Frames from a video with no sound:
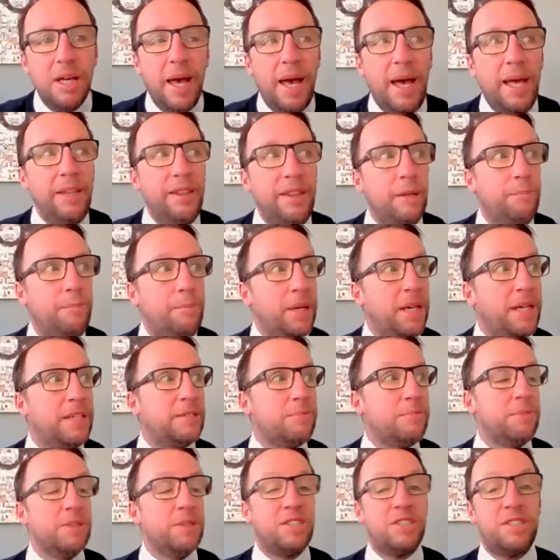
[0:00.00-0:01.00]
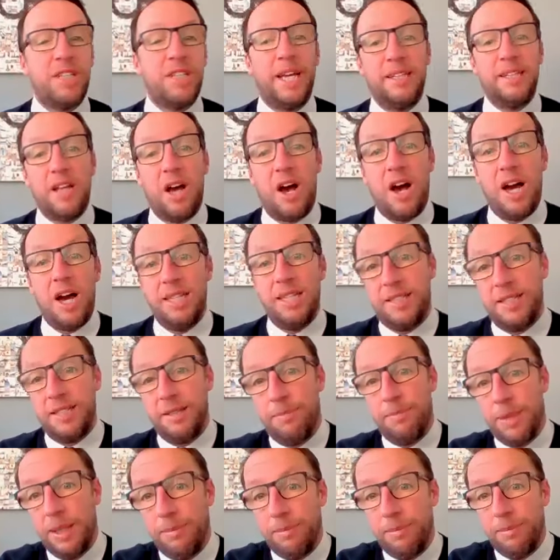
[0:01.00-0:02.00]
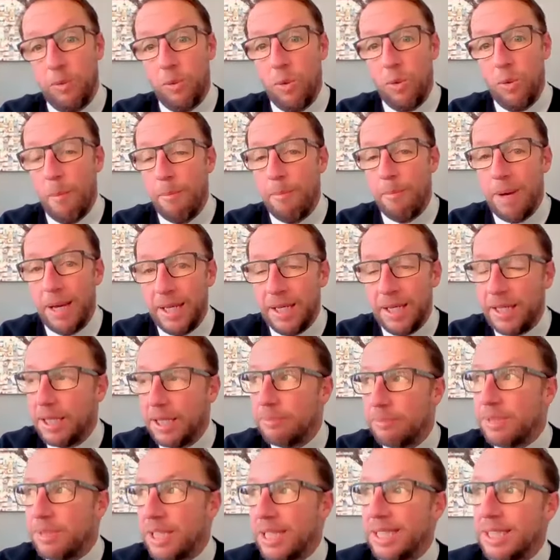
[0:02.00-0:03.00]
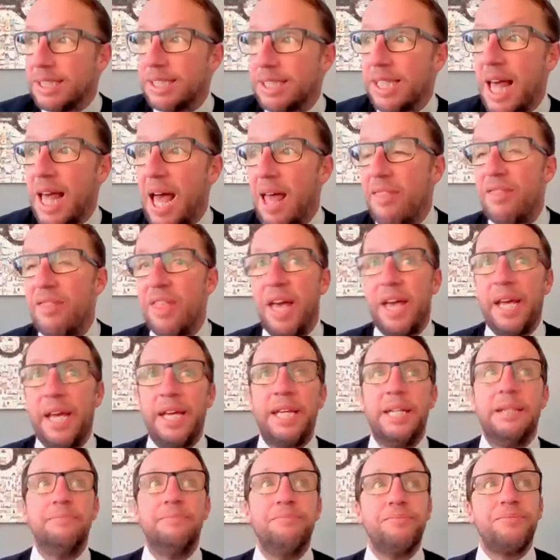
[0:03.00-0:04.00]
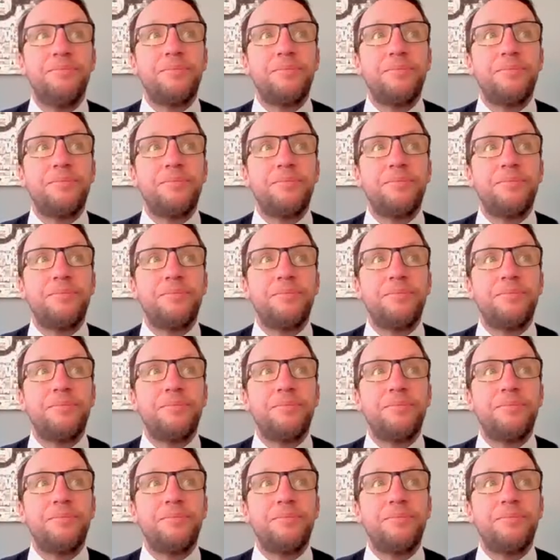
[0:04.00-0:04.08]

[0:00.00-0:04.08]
And the biggest mistake that I see people make is that they